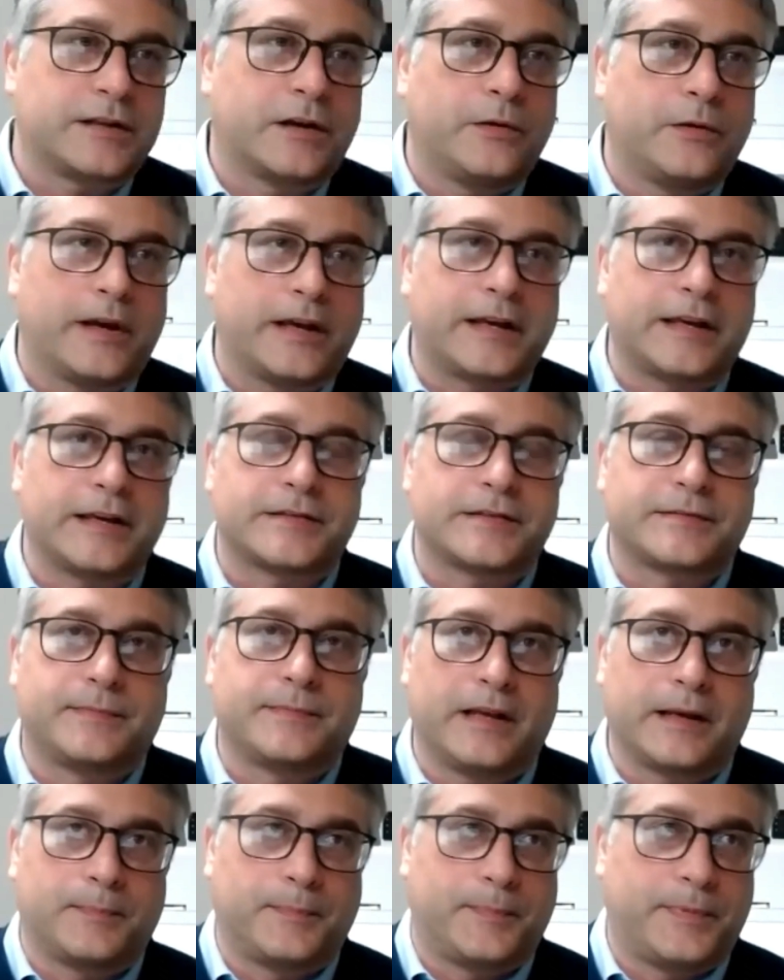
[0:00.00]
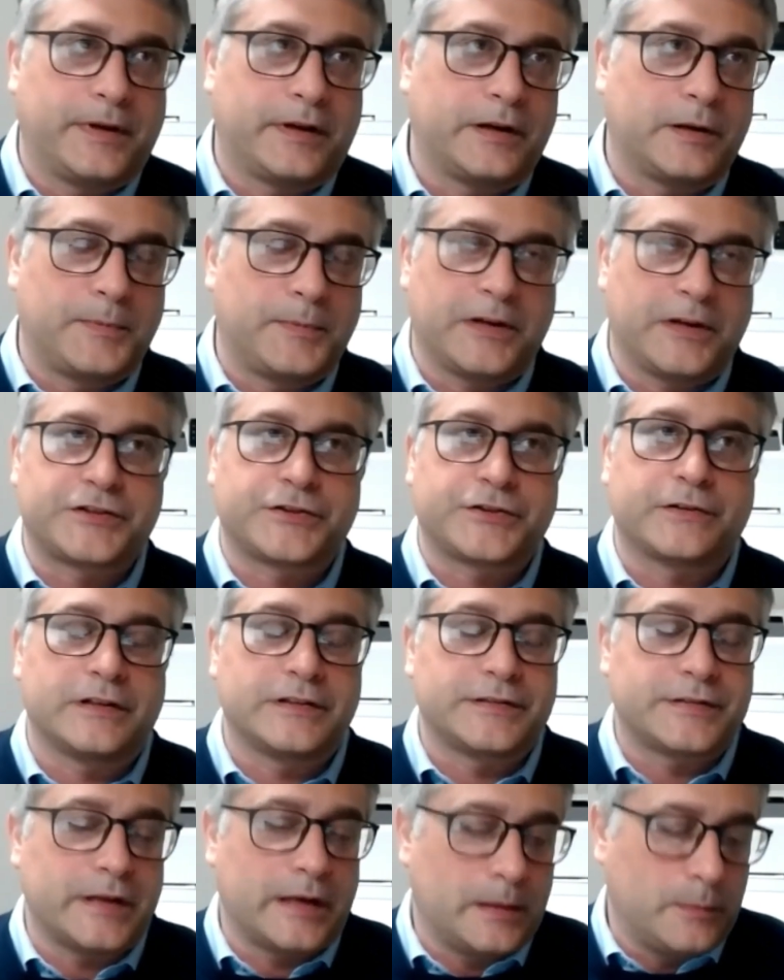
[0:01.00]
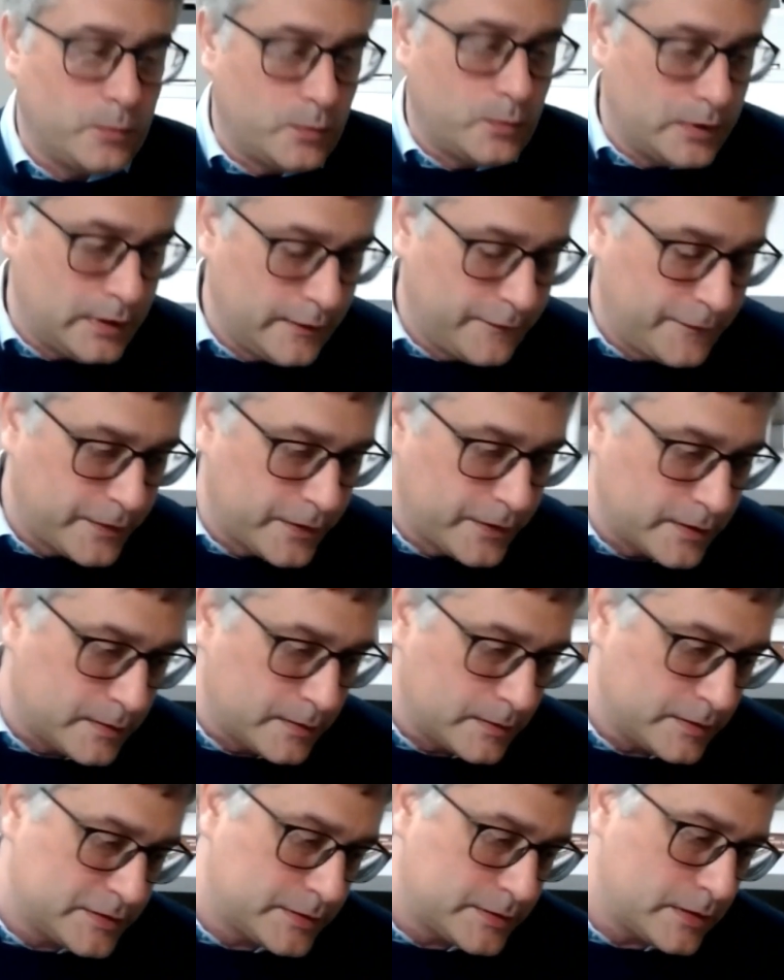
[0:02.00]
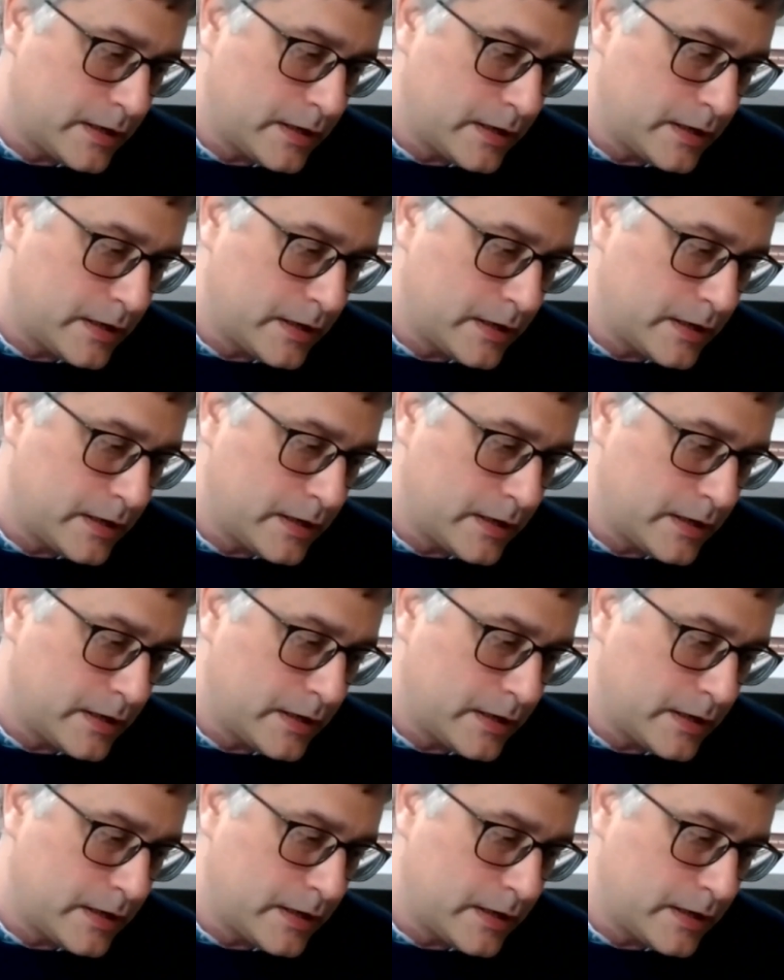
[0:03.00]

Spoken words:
the quickest, bigger picture is that if you're